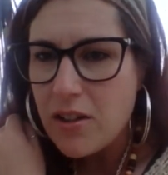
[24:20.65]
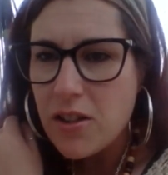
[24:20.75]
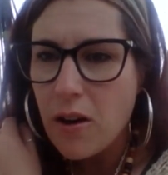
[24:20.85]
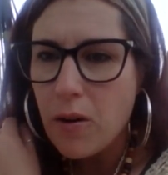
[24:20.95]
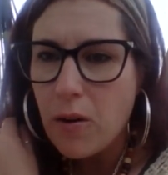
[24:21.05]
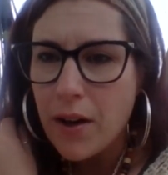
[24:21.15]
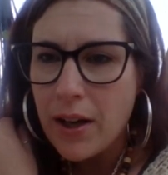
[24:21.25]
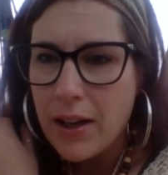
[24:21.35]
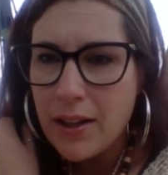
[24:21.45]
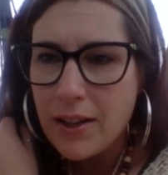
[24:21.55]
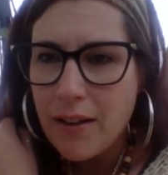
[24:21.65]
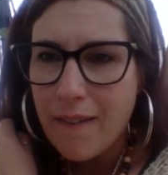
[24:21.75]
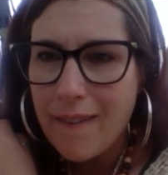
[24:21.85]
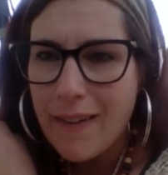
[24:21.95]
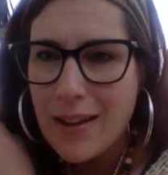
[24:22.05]
So, and
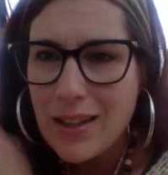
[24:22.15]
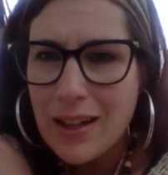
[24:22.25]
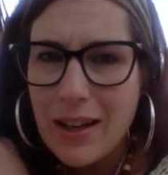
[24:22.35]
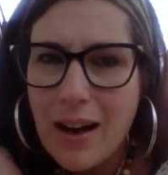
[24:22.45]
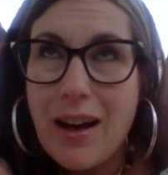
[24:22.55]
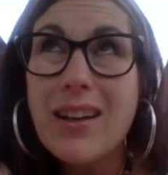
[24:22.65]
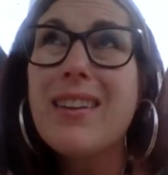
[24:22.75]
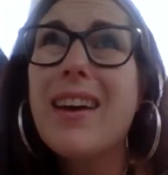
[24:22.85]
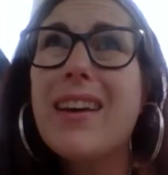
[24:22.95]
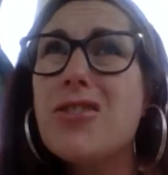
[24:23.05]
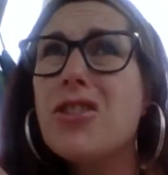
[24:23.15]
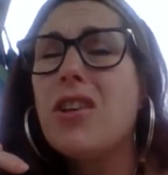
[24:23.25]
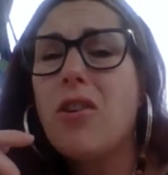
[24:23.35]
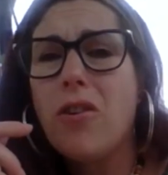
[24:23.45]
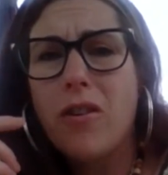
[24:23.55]
I think I got it last
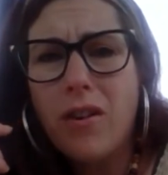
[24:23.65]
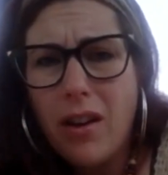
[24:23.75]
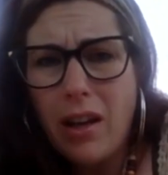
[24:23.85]
year.